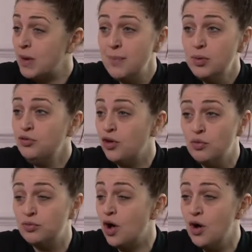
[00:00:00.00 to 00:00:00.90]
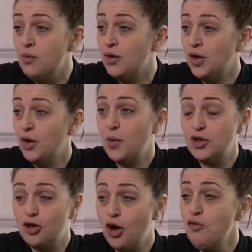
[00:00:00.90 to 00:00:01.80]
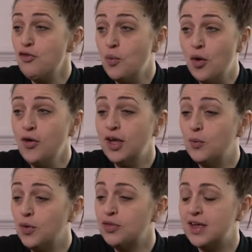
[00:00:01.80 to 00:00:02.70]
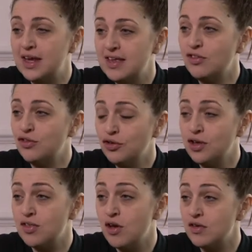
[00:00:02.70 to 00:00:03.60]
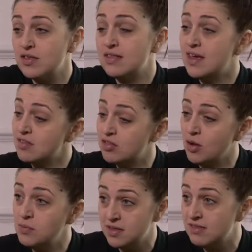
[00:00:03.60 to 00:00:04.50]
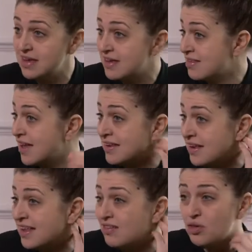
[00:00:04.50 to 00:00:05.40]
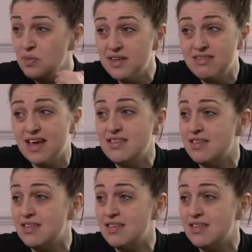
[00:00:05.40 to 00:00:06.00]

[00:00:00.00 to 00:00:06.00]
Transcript: People don't know when you go for a walk in a wood that you need to tuck your socks in. That stops the ticks getting in. Something dead